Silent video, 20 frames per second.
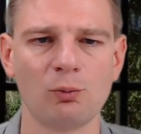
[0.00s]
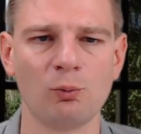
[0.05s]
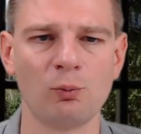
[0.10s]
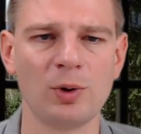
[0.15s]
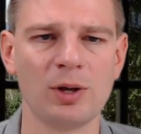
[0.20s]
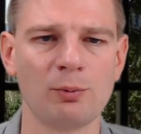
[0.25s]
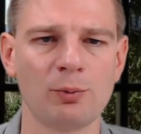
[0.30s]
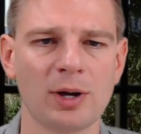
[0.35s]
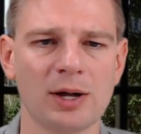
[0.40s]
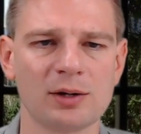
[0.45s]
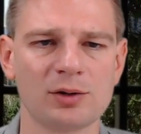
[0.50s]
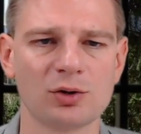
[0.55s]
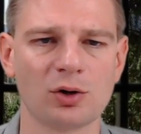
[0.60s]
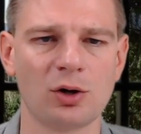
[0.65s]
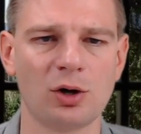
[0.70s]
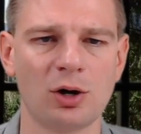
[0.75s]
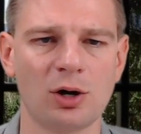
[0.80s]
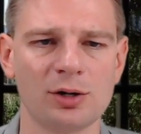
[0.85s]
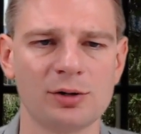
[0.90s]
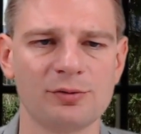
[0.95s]
we went
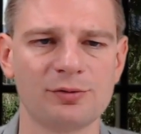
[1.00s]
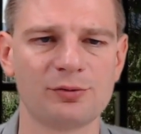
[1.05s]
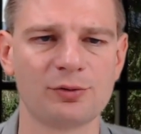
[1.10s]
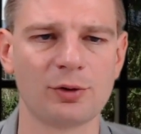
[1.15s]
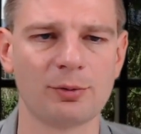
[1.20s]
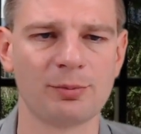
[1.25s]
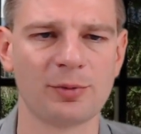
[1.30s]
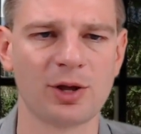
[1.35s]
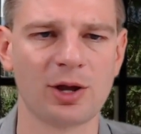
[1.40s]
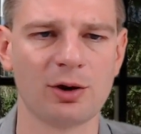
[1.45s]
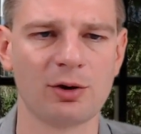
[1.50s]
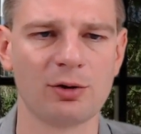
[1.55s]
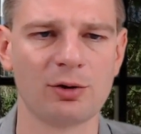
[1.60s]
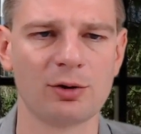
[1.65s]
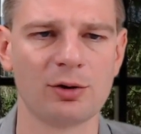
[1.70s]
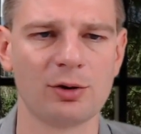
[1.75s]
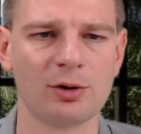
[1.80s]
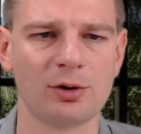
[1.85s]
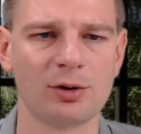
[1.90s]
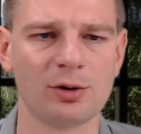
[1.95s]
on from
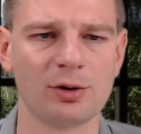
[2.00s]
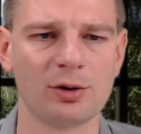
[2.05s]
there